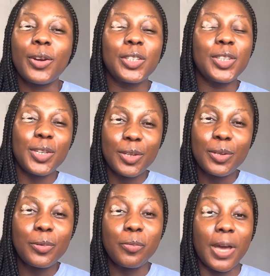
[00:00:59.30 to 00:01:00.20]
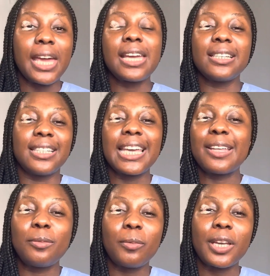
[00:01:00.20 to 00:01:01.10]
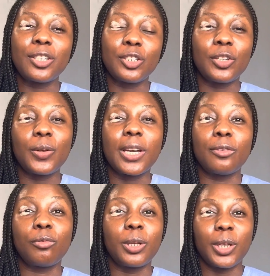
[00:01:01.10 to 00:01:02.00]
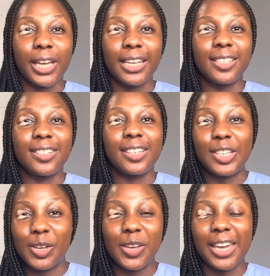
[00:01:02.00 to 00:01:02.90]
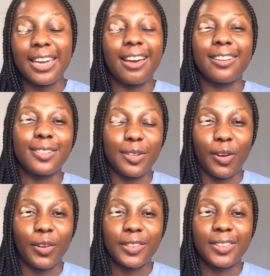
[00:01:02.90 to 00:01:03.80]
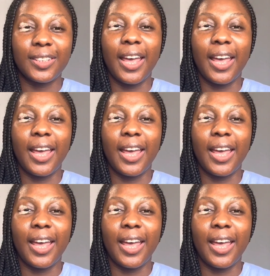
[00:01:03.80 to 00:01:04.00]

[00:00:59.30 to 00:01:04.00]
2 ways in which you can relocate to the UK as a nurse.